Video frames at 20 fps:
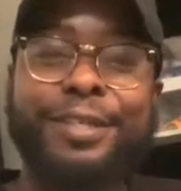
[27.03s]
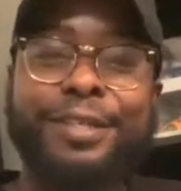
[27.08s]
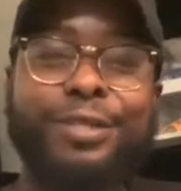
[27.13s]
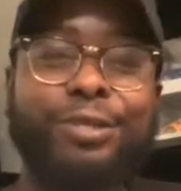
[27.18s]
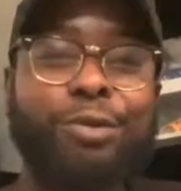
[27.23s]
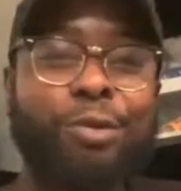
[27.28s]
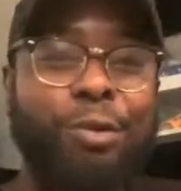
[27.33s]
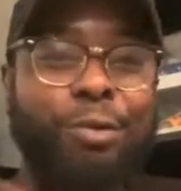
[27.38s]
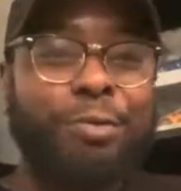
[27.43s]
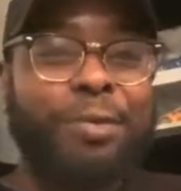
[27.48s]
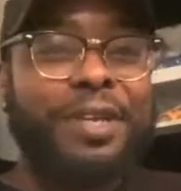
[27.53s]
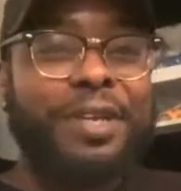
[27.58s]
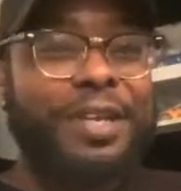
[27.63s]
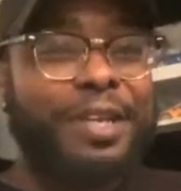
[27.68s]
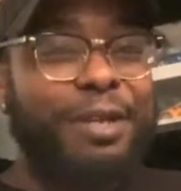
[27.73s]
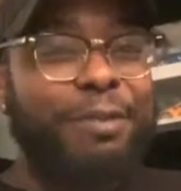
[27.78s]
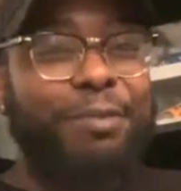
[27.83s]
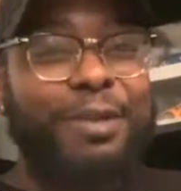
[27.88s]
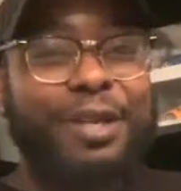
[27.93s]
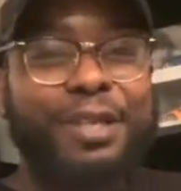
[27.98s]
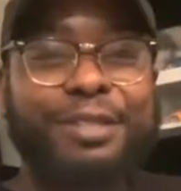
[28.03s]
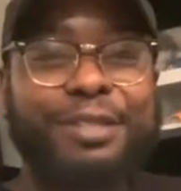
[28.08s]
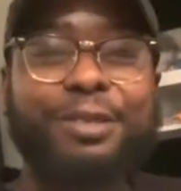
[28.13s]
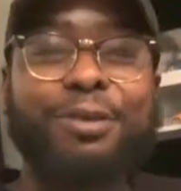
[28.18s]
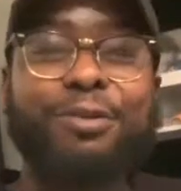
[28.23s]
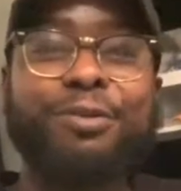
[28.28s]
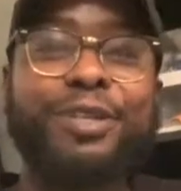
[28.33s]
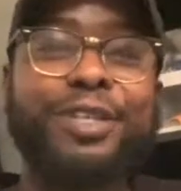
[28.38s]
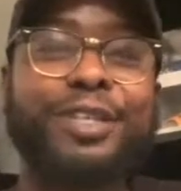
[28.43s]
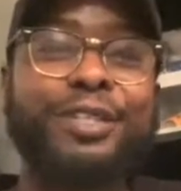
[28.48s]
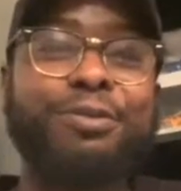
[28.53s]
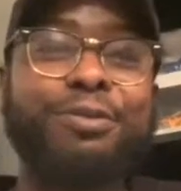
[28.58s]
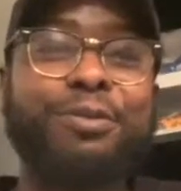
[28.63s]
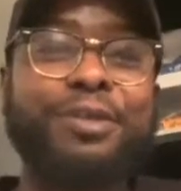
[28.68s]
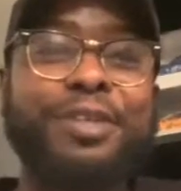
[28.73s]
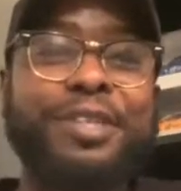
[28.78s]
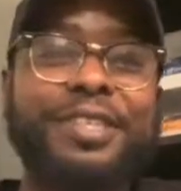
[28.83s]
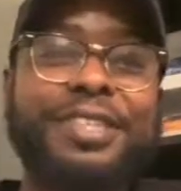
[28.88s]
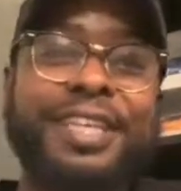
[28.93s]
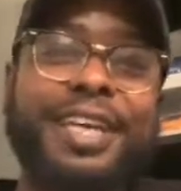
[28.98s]
throwing me in the mix on this one
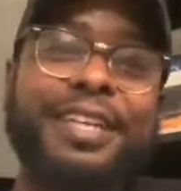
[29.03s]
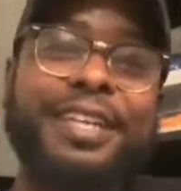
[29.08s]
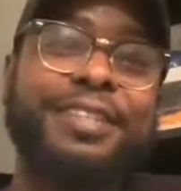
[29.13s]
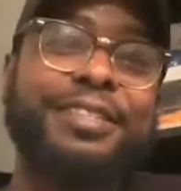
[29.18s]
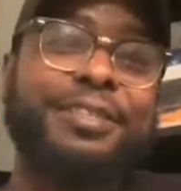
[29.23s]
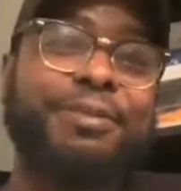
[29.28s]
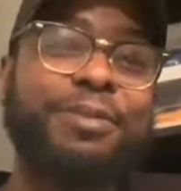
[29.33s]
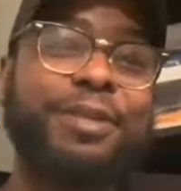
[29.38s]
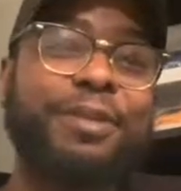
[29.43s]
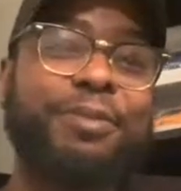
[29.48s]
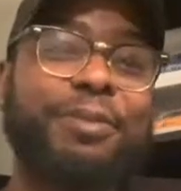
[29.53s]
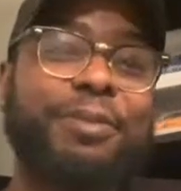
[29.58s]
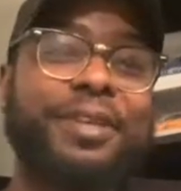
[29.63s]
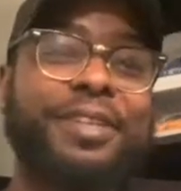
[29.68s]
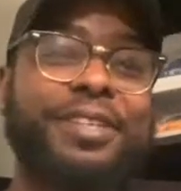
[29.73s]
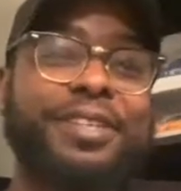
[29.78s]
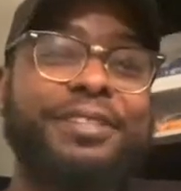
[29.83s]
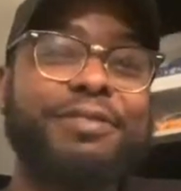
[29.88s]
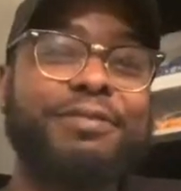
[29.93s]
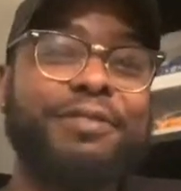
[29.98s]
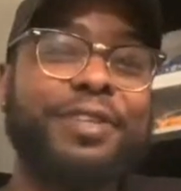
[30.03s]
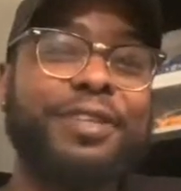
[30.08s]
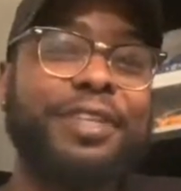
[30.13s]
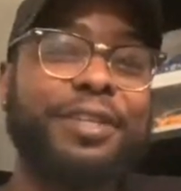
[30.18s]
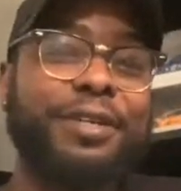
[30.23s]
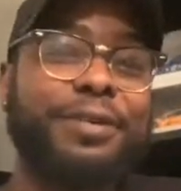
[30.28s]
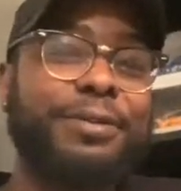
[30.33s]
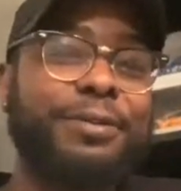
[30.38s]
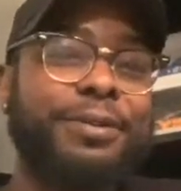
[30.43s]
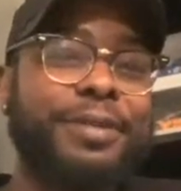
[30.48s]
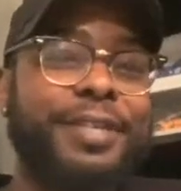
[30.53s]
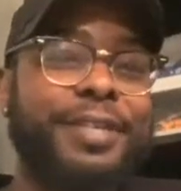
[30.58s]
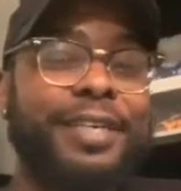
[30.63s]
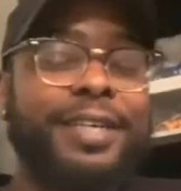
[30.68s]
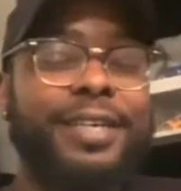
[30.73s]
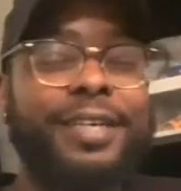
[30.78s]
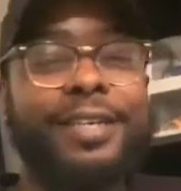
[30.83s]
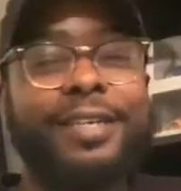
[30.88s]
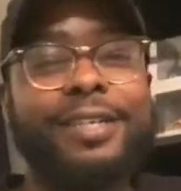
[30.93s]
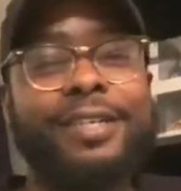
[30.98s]
and challenging me to make this video.
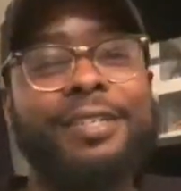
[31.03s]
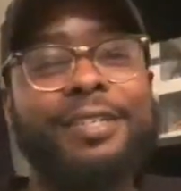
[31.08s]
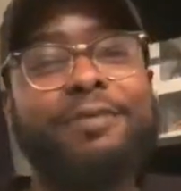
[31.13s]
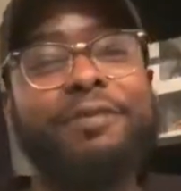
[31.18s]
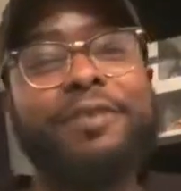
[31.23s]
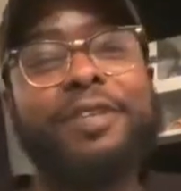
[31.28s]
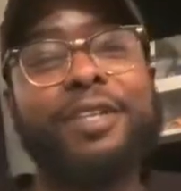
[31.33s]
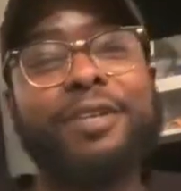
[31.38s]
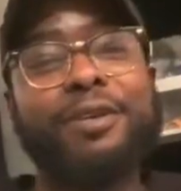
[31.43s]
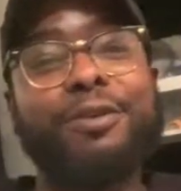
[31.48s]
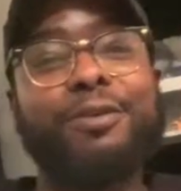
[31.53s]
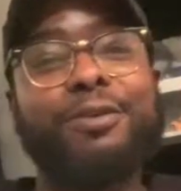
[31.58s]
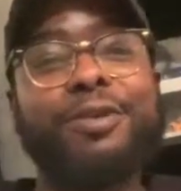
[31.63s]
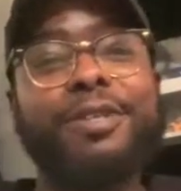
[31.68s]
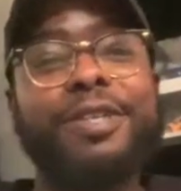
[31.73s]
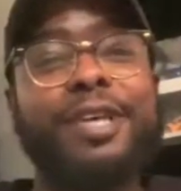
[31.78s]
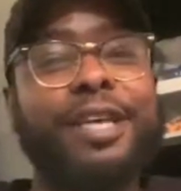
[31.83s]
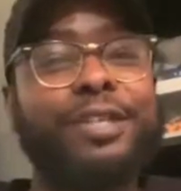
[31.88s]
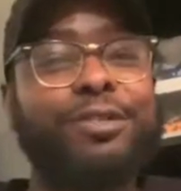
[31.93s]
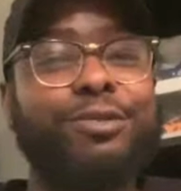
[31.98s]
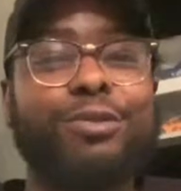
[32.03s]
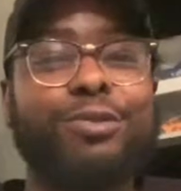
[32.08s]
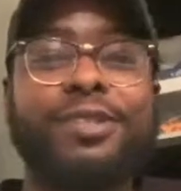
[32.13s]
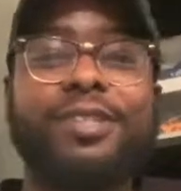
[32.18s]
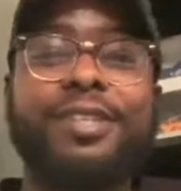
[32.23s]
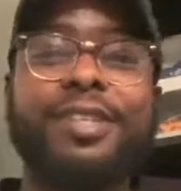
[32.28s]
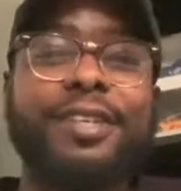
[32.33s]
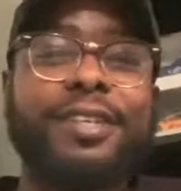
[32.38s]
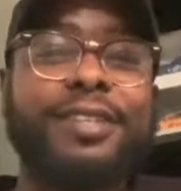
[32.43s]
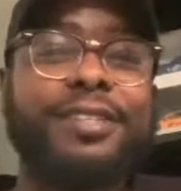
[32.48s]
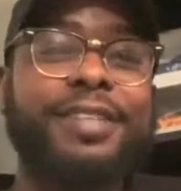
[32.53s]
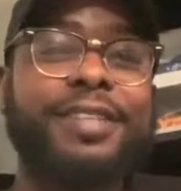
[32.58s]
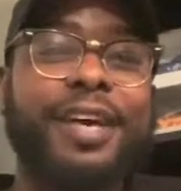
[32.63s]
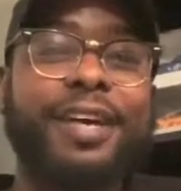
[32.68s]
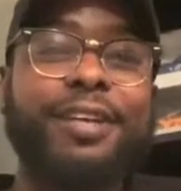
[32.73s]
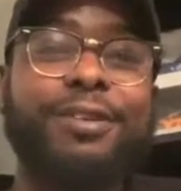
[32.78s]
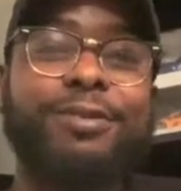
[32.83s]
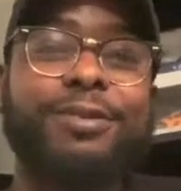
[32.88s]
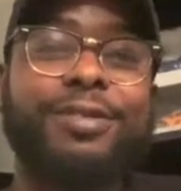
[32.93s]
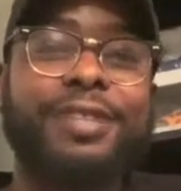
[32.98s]
Uh, this video, as you can see in the
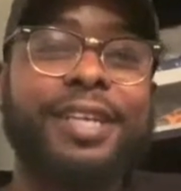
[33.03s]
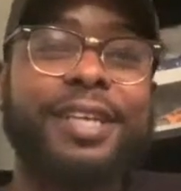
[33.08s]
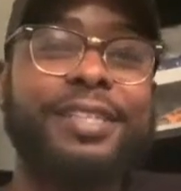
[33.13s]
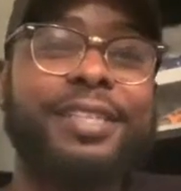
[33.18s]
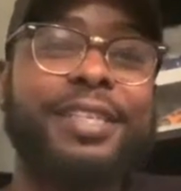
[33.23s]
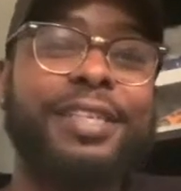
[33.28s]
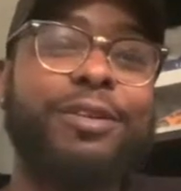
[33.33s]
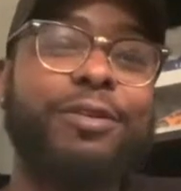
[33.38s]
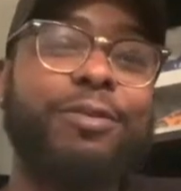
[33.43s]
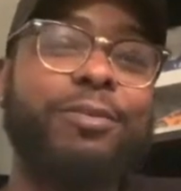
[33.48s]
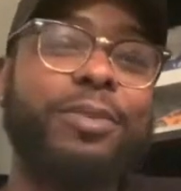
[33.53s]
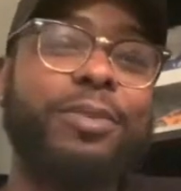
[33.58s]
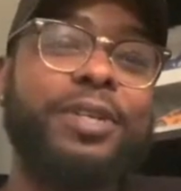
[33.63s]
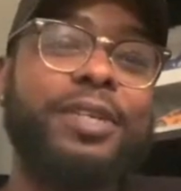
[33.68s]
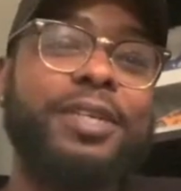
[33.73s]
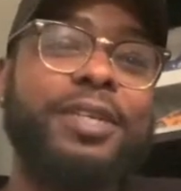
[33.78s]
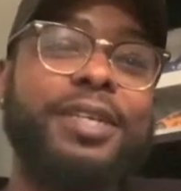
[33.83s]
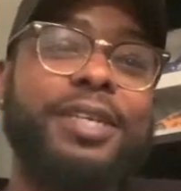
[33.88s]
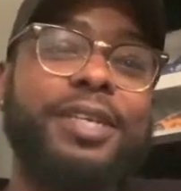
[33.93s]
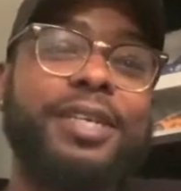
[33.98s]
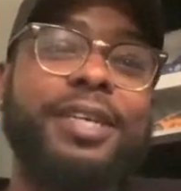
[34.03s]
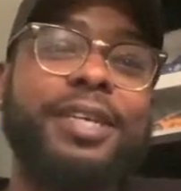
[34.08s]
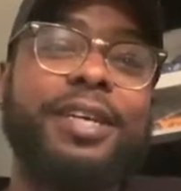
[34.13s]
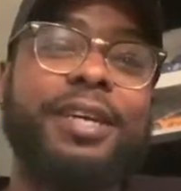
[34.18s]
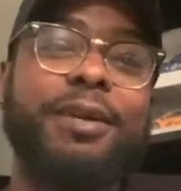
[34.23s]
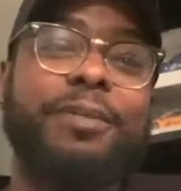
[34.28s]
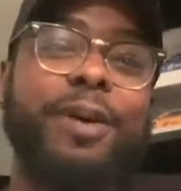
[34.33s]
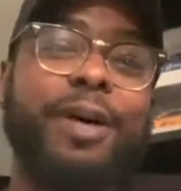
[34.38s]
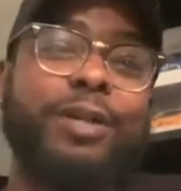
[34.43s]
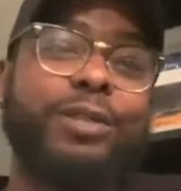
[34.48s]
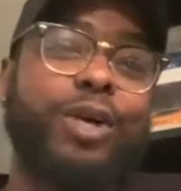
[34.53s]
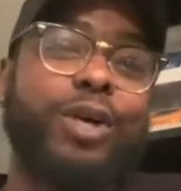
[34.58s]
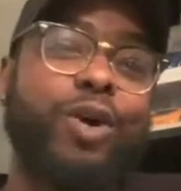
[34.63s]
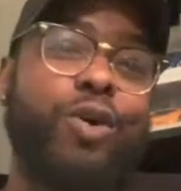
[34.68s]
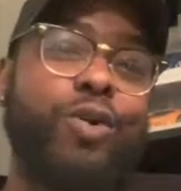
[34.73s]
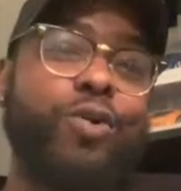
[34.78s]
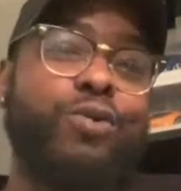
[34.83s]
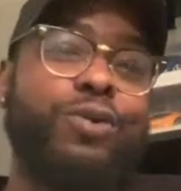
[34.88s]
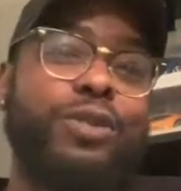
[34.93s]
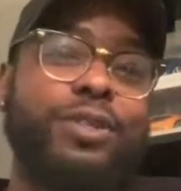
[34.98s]
title, is actually going to be about the
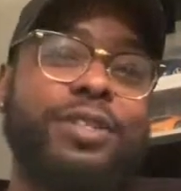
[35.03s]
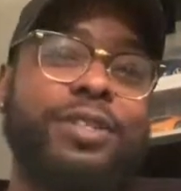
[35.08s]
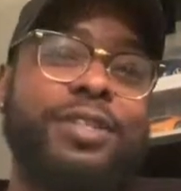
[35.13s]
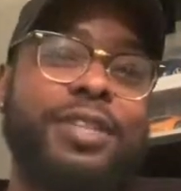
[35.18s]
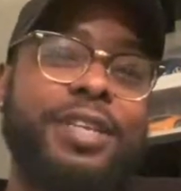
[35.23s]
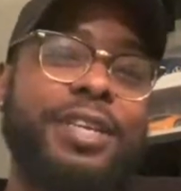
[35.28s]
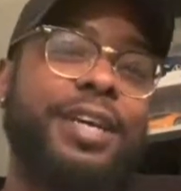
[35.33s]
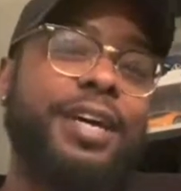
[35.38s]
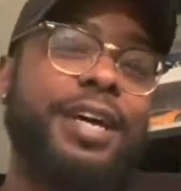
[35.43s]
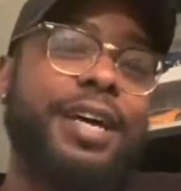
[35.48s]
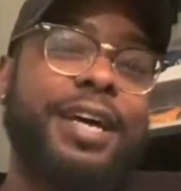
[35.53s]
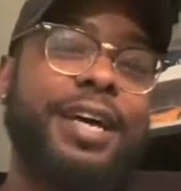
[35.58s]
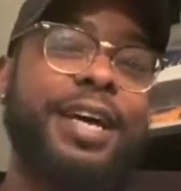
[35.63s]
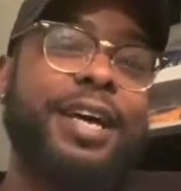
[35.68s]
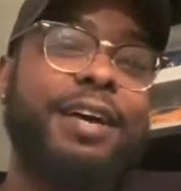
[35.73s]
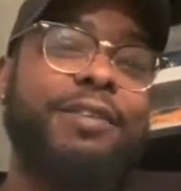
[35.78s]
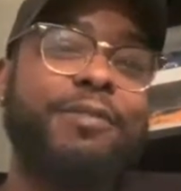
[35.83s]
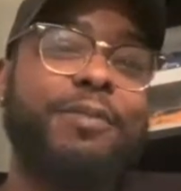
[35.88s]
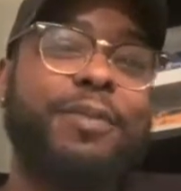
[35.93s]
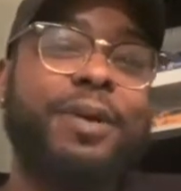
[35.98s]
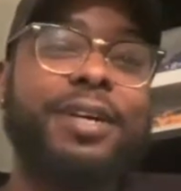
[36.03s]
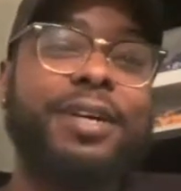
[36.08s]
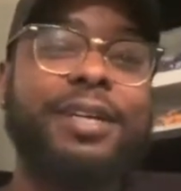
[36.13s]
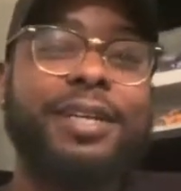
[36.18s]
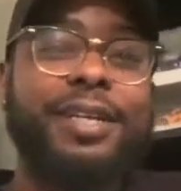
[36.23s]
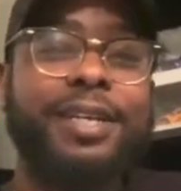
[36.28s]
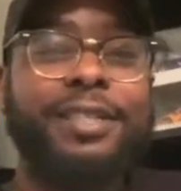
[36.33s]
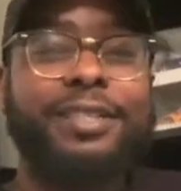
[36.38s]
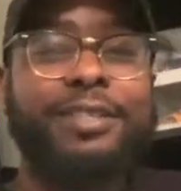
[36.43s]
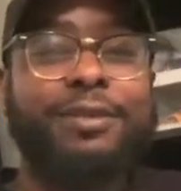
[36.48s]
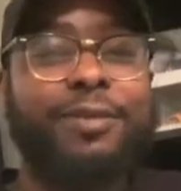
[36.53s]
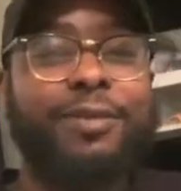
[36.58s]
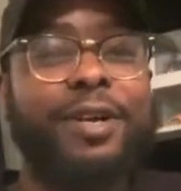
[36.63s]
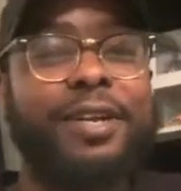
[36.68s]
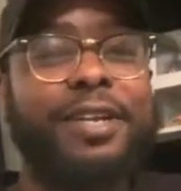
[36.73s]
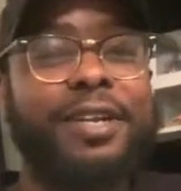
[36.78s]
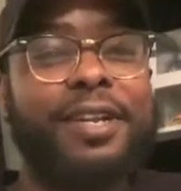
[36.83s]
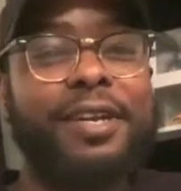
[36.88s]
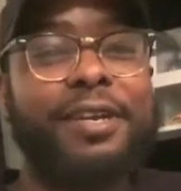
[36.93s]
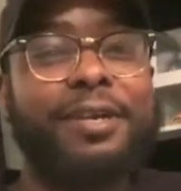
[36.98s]
oldest sneaker I have in my collection right
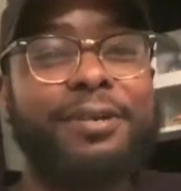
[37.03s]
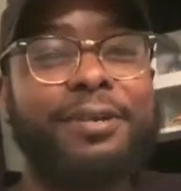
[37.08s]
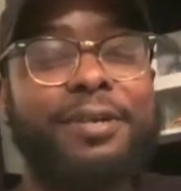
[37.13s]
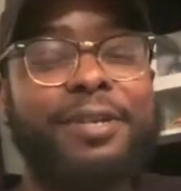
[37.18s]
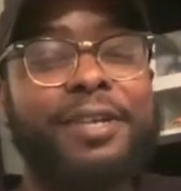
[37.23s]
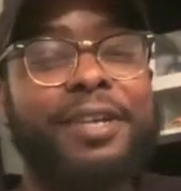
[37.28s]
now.